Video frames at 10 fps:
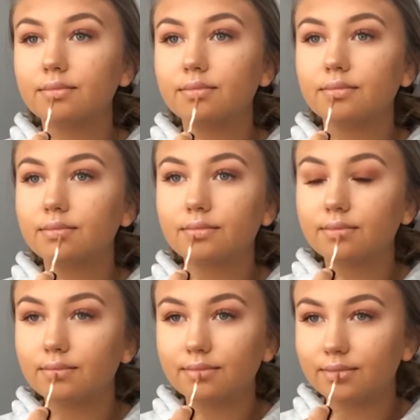And then
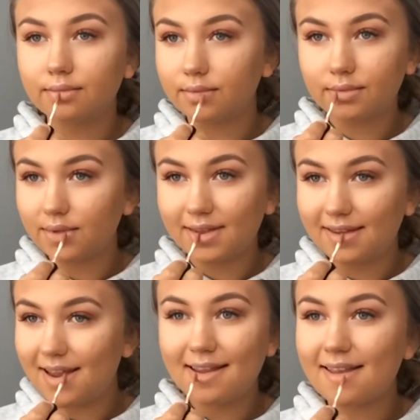I'm just applying
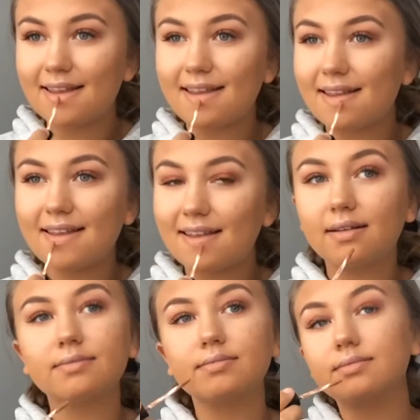a nude
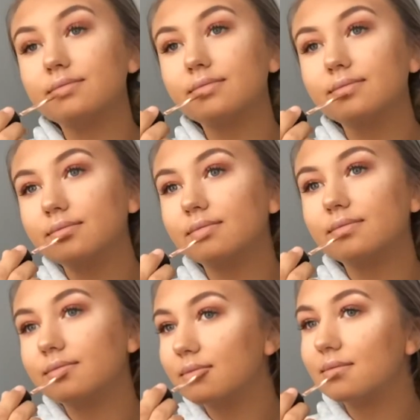liquid lip
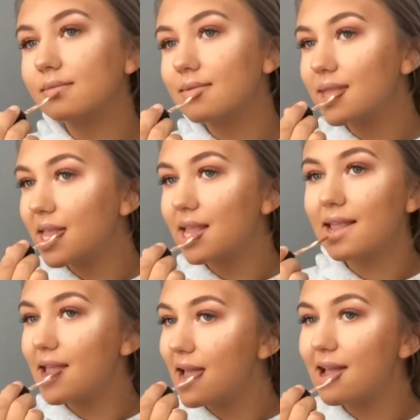from W7,
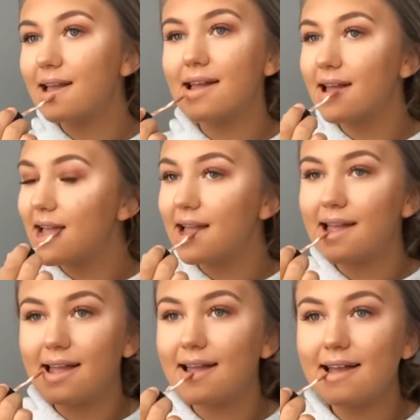
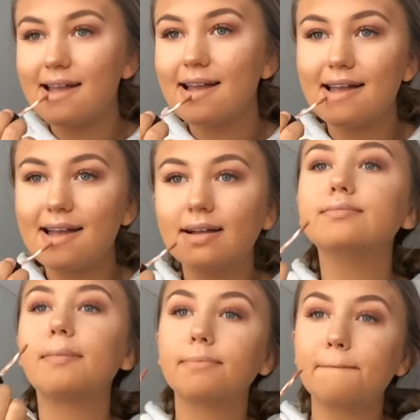and
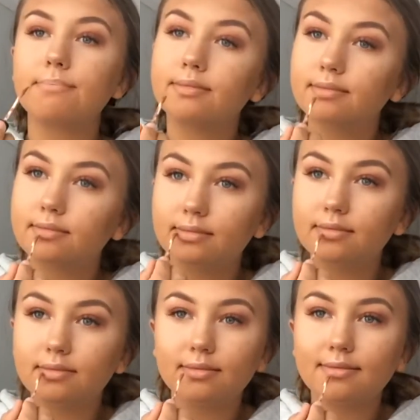I'm in love with this
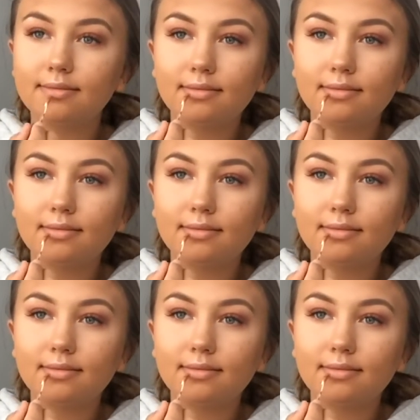shade.